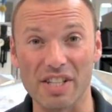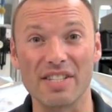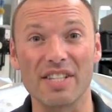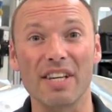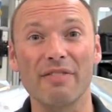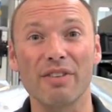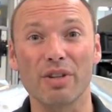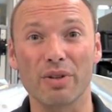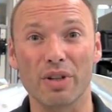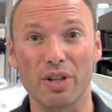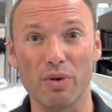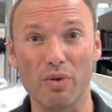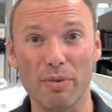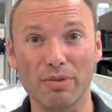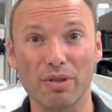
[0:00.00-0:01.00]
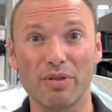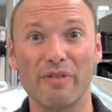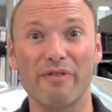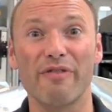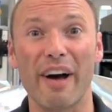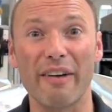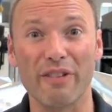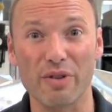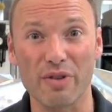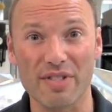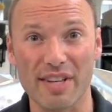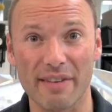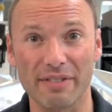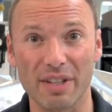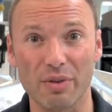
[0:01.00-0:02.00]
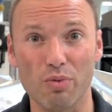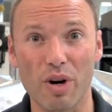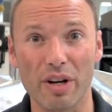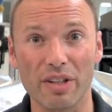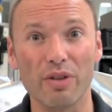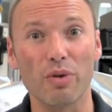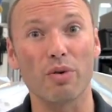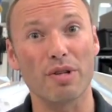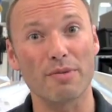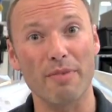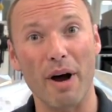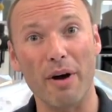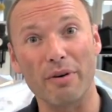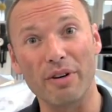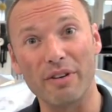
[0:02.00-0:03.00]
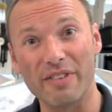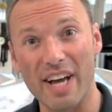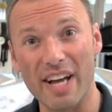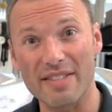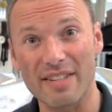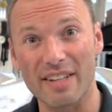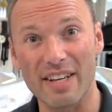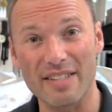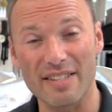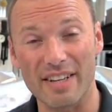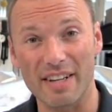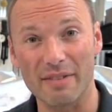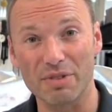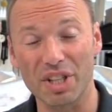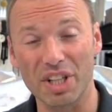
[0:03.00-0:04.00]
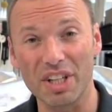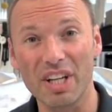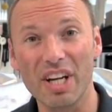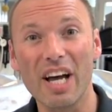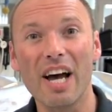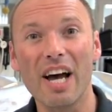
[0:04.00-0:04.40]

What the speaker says: it's even going to go up to the 571 horsepower of the SLS AMG